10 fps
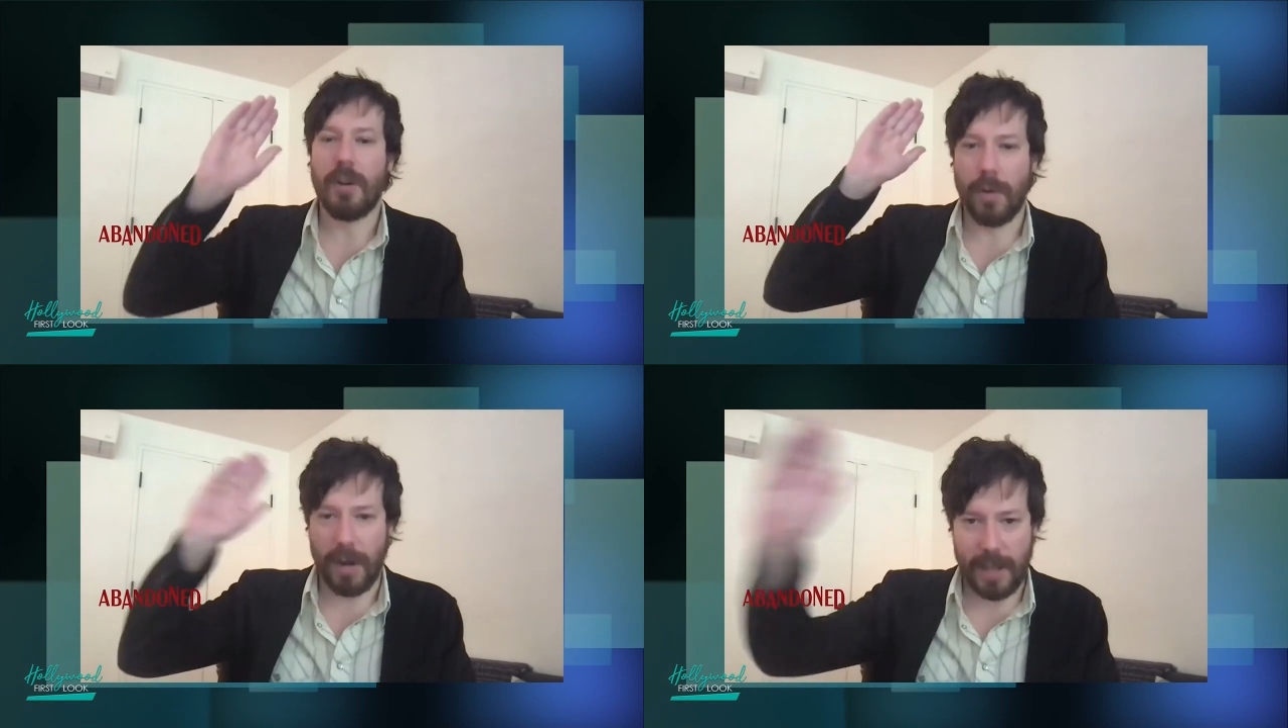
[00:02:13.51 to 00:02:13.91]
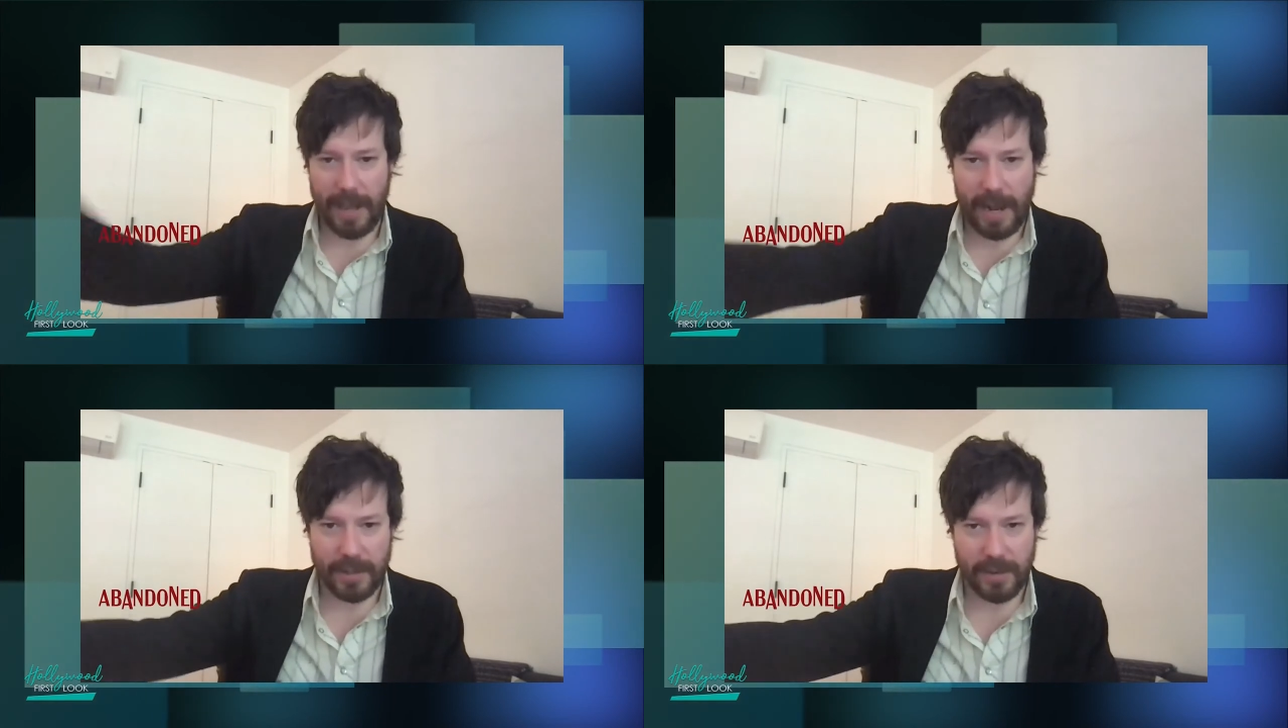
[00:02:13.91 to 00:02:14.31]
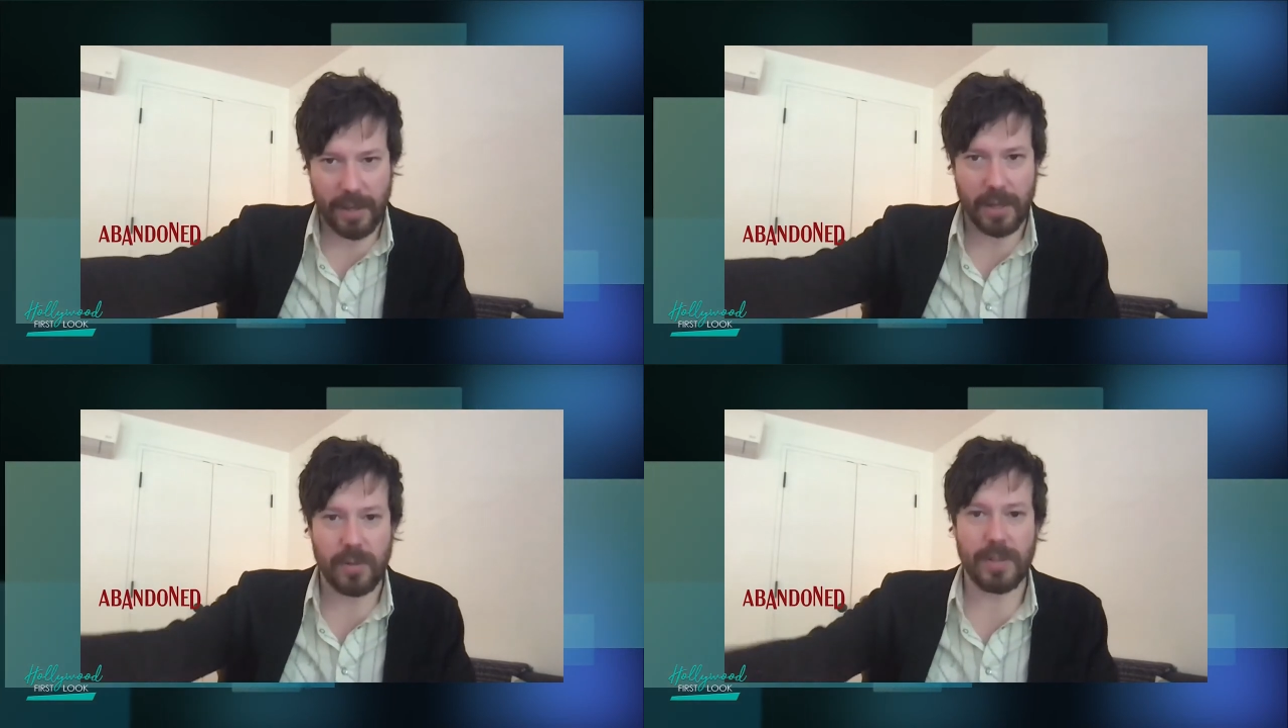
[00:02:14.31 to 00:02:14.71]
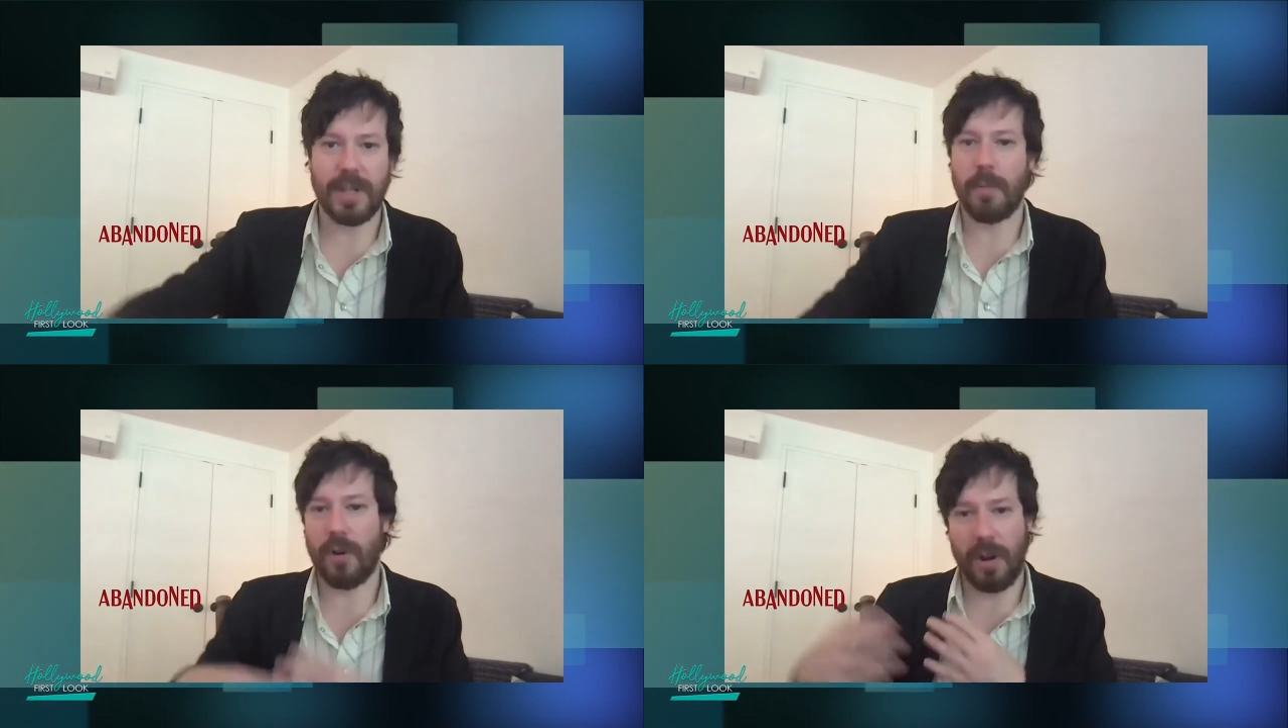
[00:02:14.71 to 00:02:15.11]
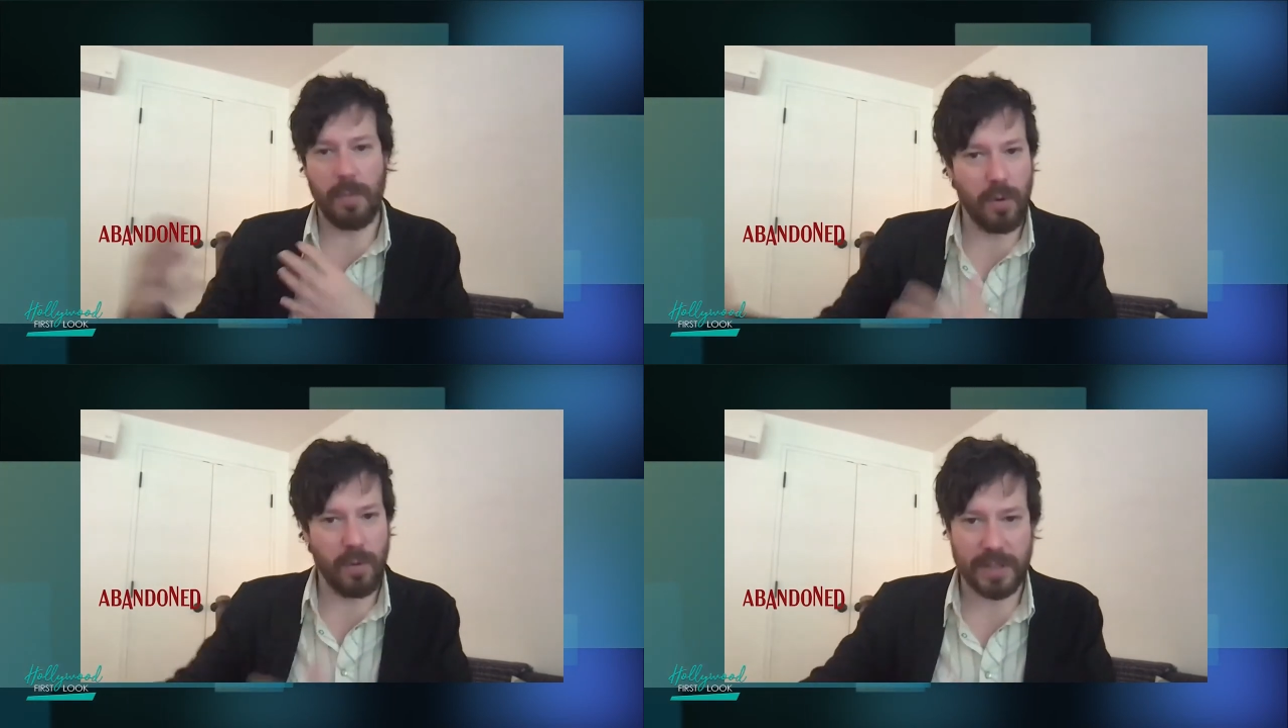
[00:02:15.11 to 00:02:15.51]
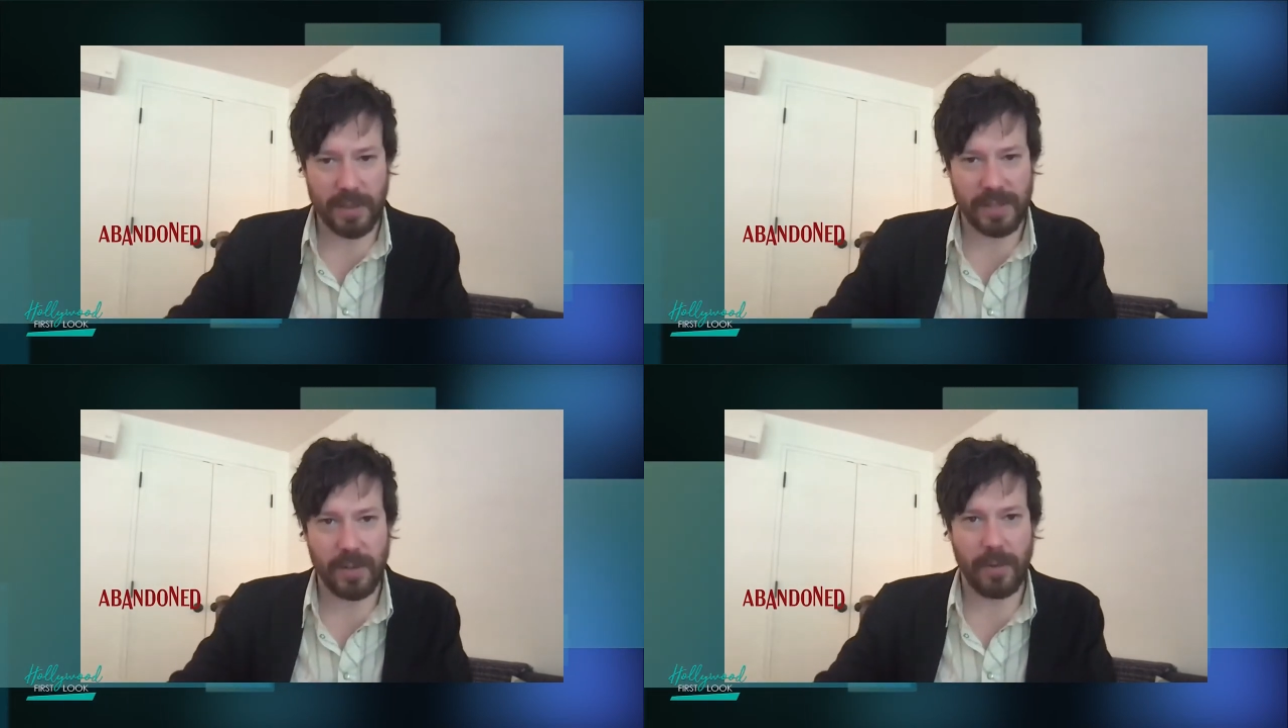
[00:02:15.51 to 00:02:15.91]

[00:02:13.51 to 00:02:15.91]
we're going to get out to the countryside, we're going to move into this